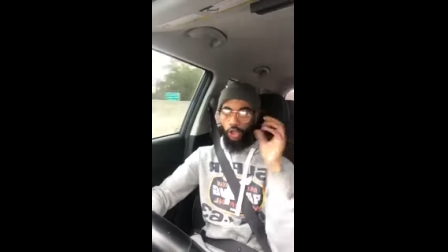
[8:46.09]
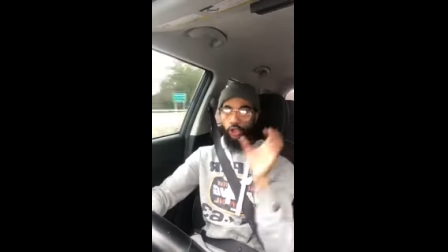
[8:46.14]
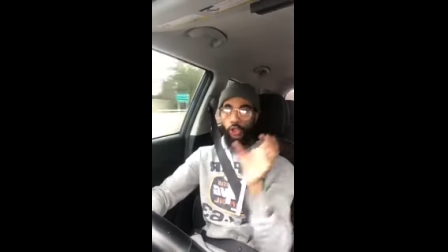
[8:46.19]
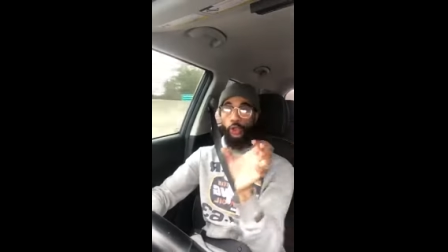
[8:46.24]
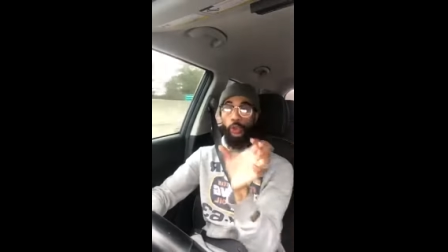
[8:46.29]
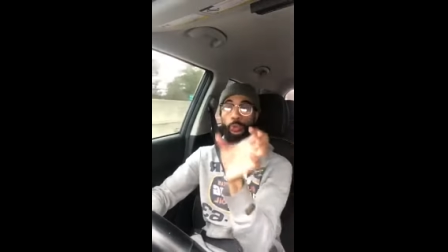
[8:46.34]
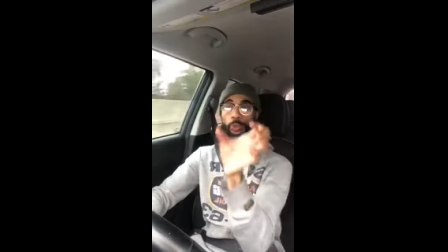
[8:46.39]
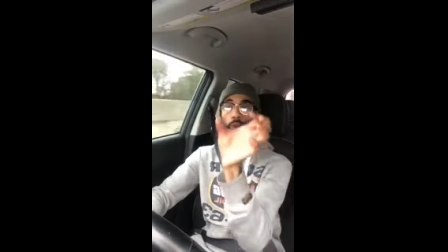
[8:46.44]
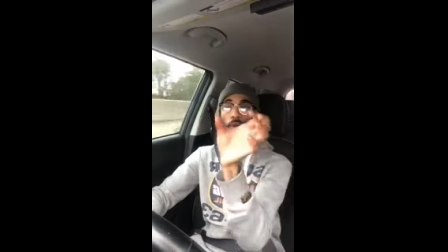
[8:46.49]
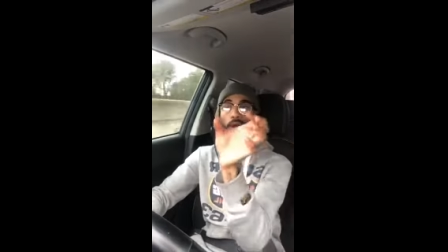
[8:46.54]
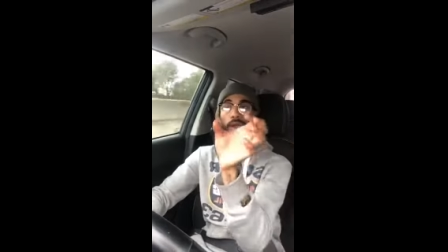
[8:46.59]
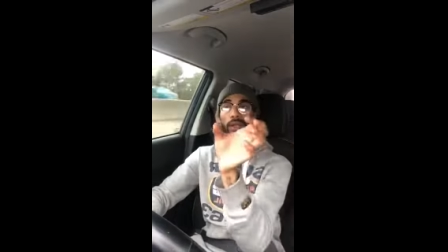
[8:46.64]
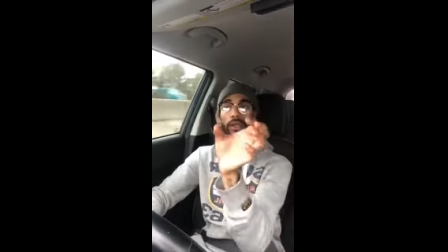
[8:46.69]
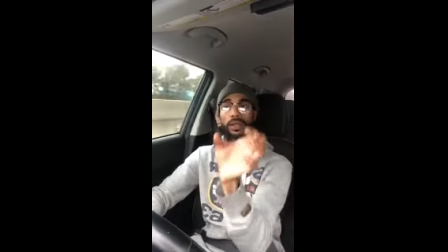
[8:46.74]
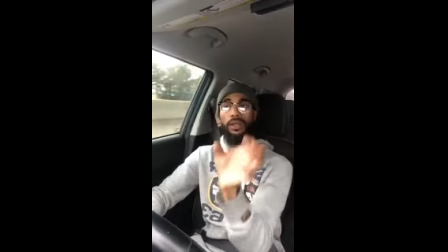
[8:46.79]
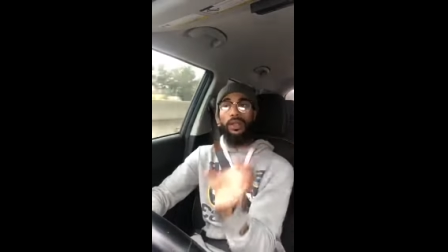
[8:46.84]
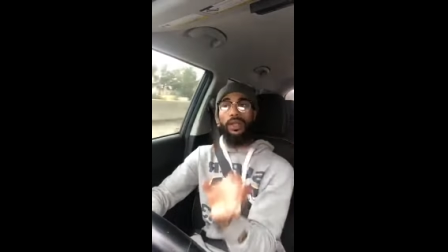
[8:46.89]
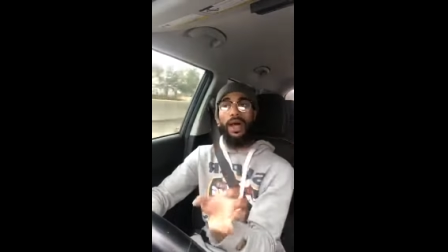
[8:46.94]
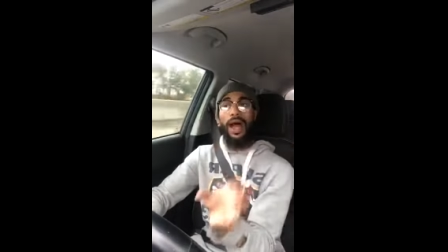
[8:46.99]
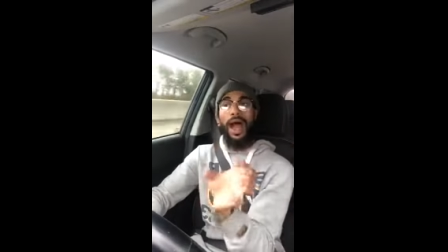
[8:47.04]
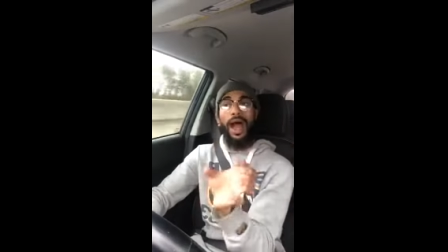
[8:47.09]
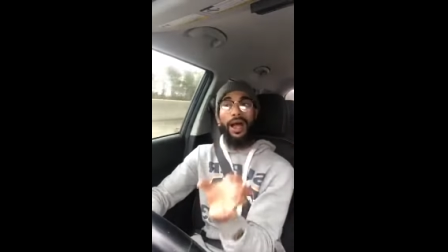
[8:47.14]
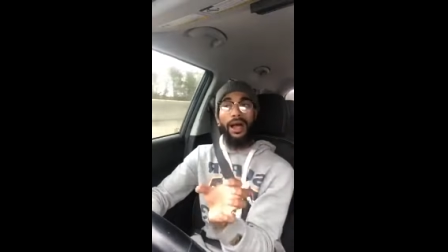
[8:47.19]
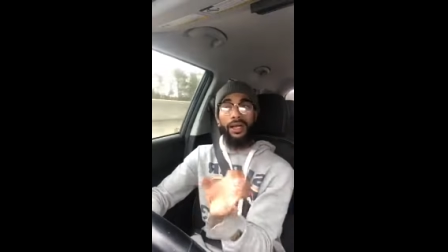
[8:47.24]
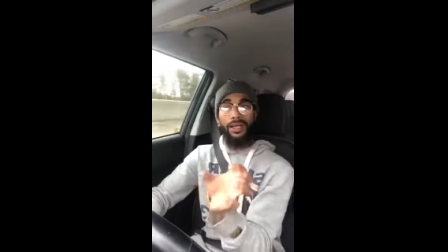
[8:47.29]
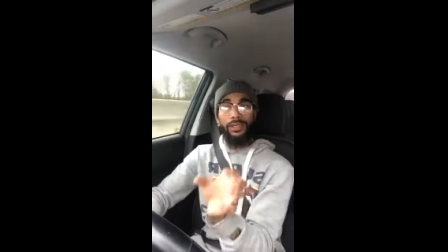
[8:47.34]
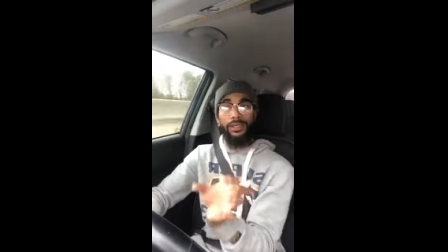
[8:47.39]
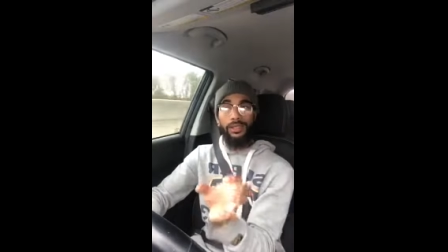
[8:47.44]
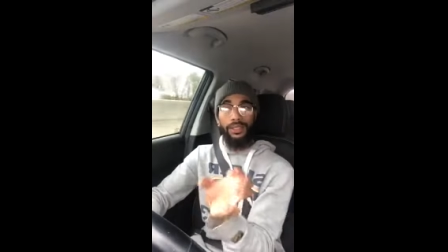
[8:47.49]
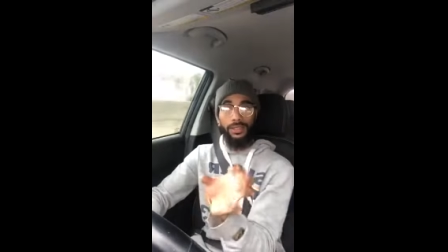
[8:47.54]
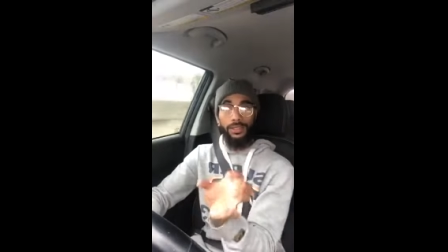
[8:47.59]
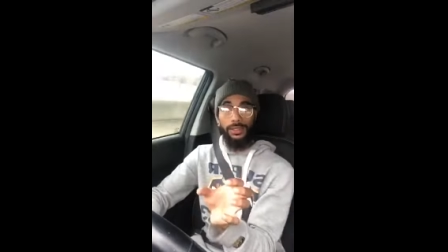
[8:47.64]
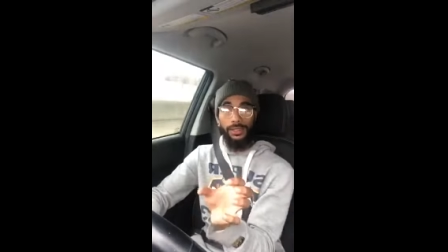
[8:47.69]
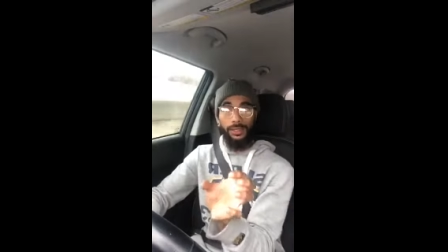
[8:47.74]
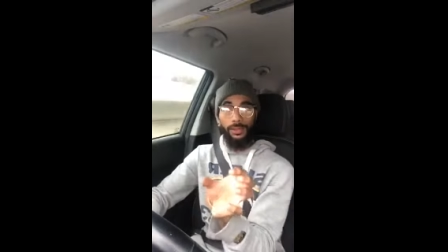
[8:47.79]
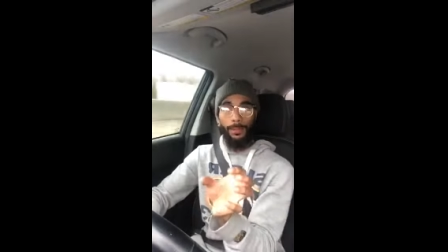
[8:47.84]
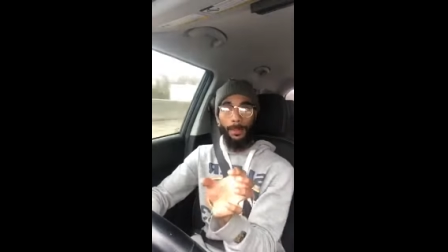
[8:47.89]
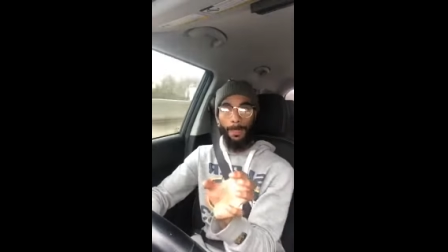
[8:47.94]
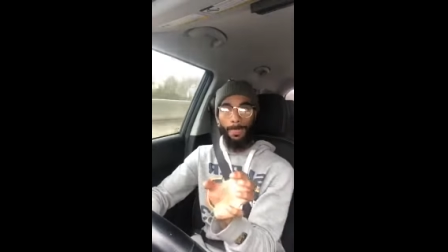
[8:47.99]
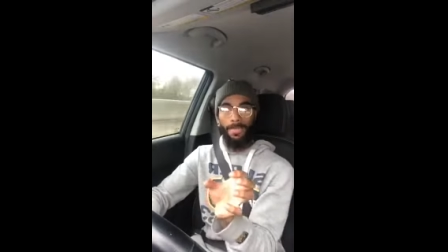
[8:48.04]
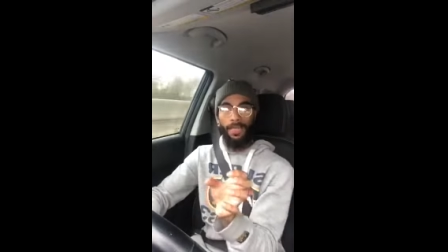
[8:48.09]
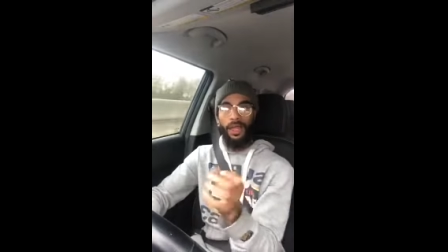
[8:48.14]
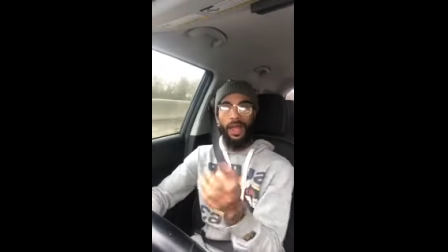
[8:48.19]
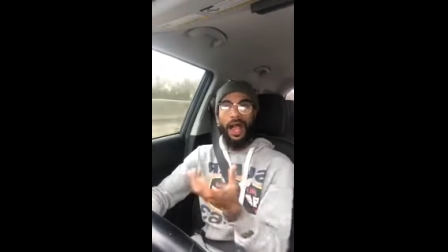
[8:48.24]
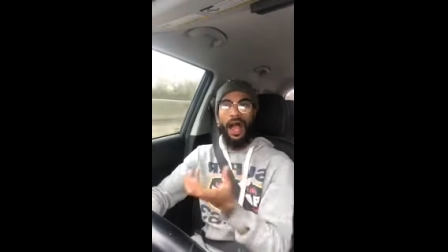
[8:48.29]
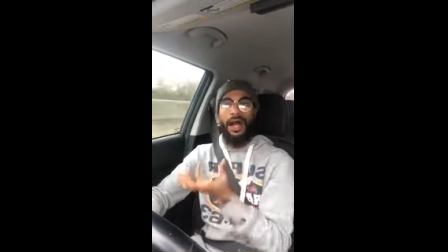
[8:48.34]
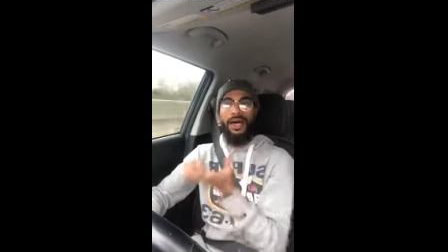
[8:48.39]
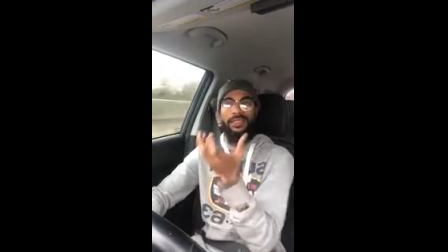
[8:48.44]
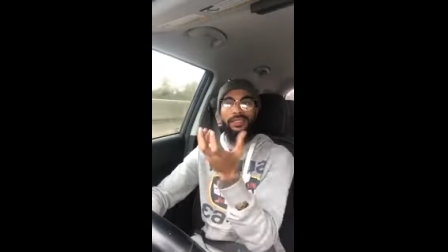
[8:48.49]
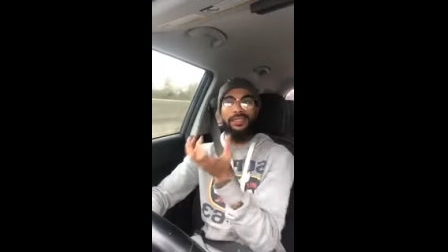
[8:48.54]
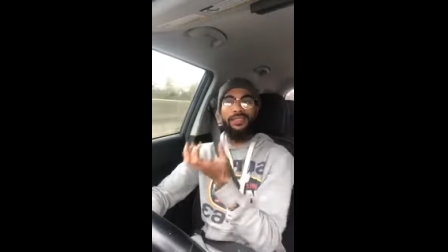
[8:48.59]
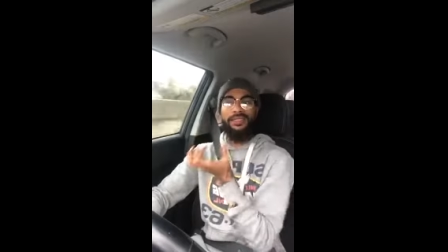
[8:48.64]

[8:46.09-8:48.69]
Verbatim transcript: You put locks on